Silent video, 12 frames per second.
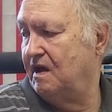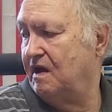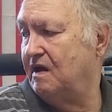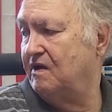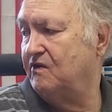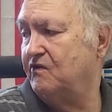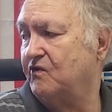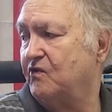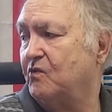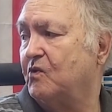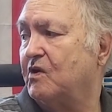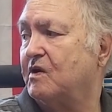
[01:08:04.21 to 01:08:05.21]
I don't know
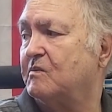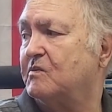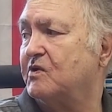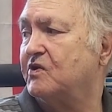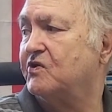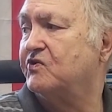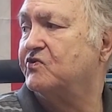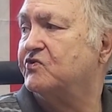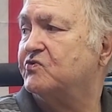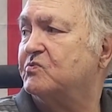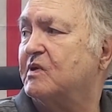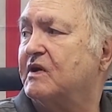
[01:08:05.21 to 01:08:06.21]
what I'm gonna
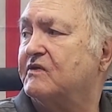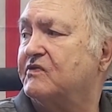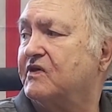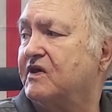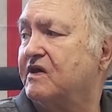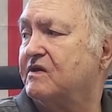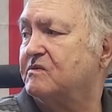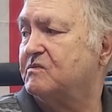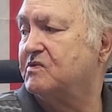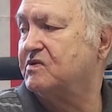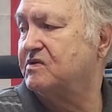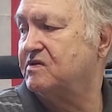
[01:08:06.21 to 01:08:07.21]
do about that,
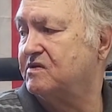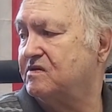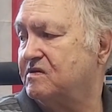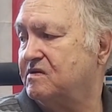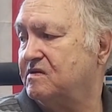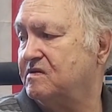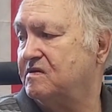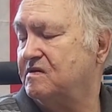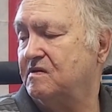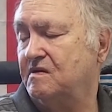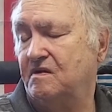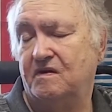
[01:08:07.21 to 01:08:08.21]
but,
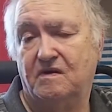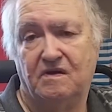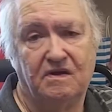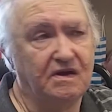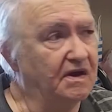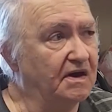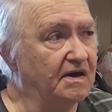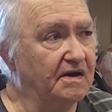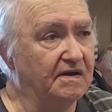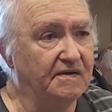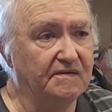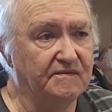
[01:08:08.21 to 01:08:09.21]
Okay.
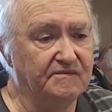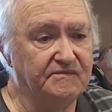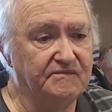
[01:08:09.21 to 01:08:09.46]
um,